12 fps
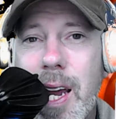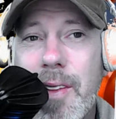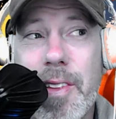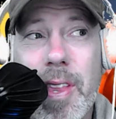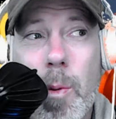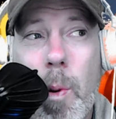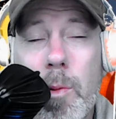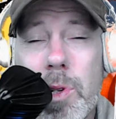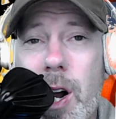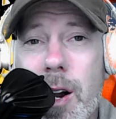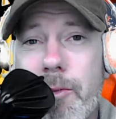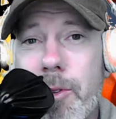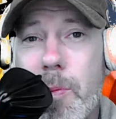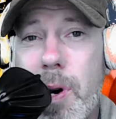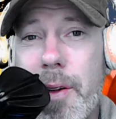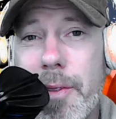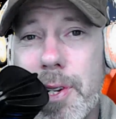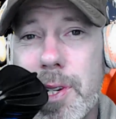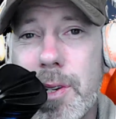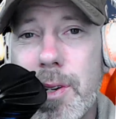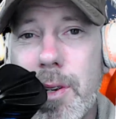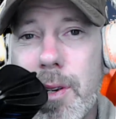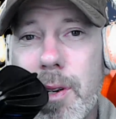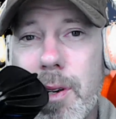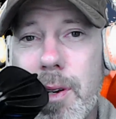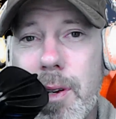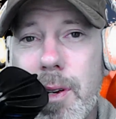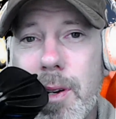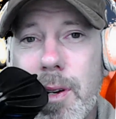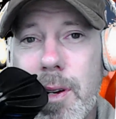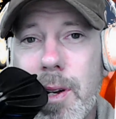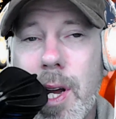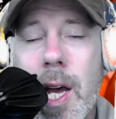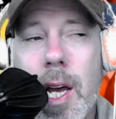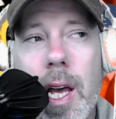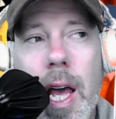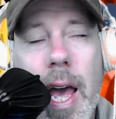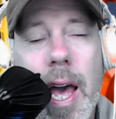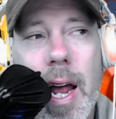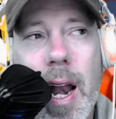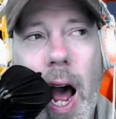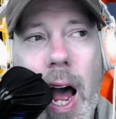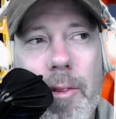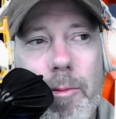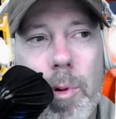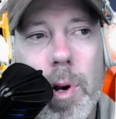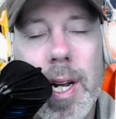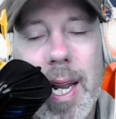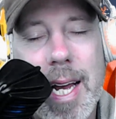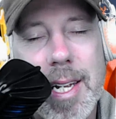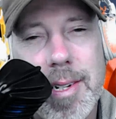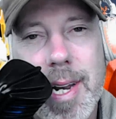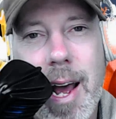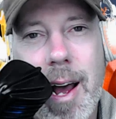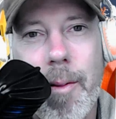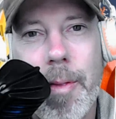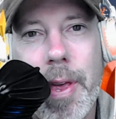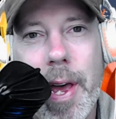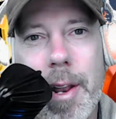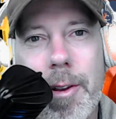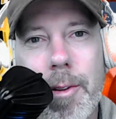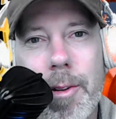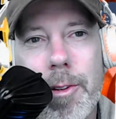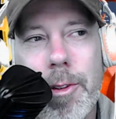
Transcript: And then they won't talk for months. And I realize now that